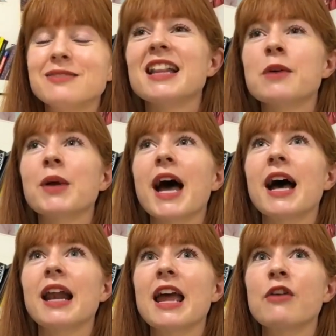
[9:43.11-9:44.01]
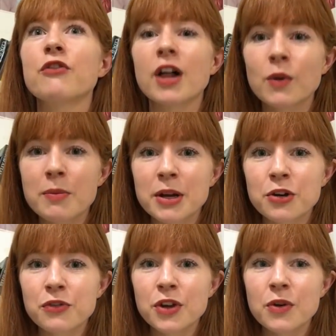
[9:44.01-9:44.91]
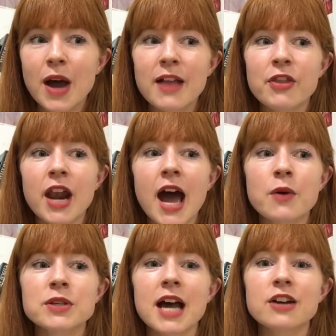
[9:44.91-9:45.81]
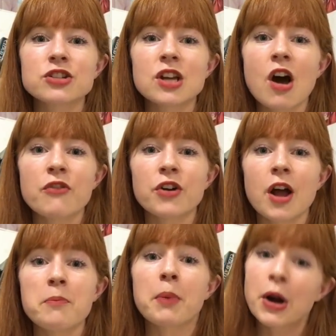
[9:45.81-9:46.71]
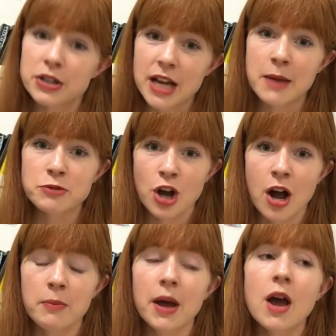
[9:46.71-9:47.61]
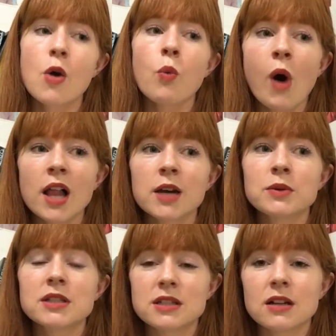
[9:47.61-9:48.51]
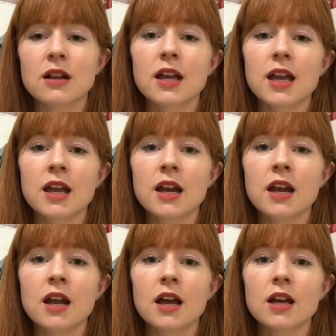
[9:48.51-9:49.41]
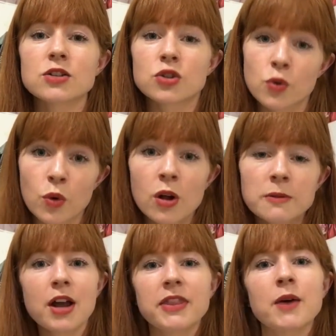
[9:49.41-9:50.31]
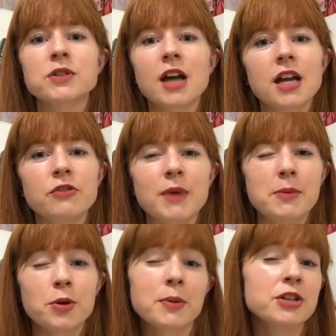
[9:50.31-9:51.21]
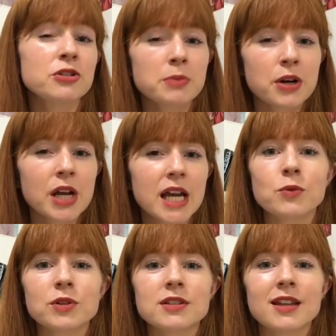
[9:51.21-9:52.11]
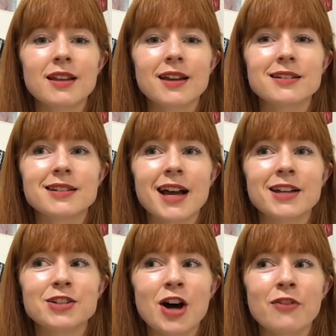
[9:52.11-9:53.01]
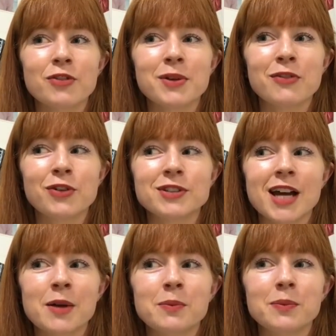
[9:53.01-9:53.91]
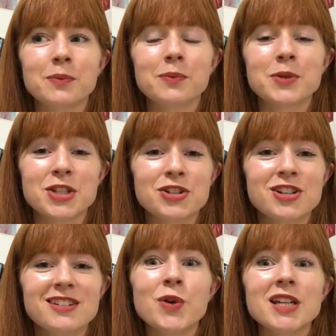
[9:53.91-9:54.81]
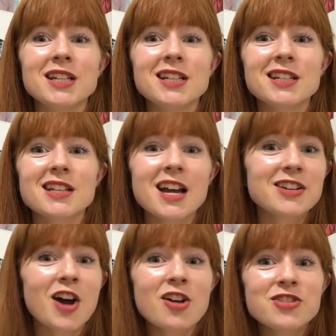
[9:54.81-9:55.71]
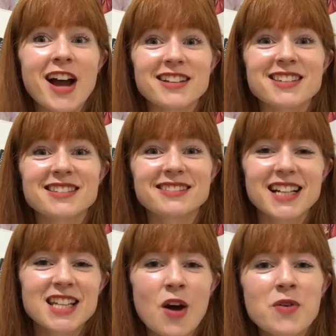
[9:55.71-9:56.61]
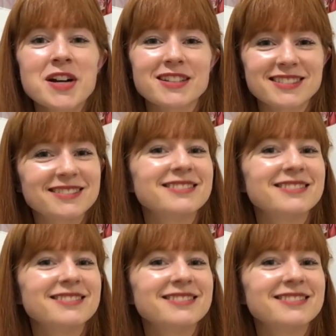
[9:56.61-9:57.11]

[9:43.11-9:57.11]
And then we had a follow-up interview, and then I was actually offered a part-time job while I was still in school, and that was kind of my probation period. Once they like decided to offer me a full-time position, we signed contracts. That's how it worked.